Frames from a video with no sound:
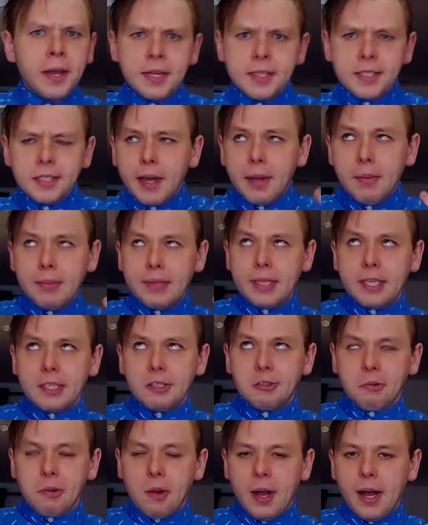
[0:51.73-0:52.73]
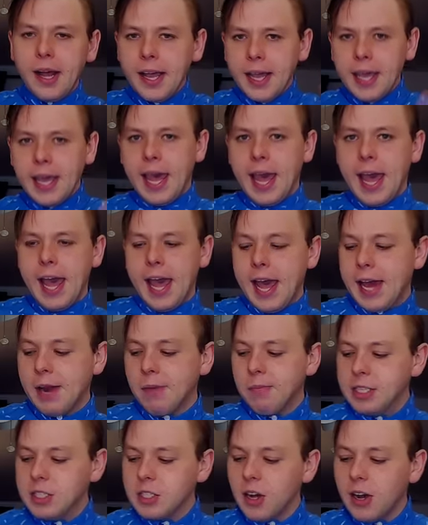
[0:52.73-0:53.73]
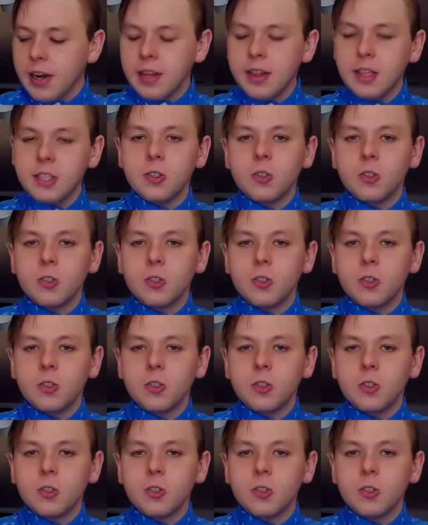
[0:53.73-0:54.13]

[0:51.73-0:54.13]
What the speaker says: So I wanted to try it. We saw it in the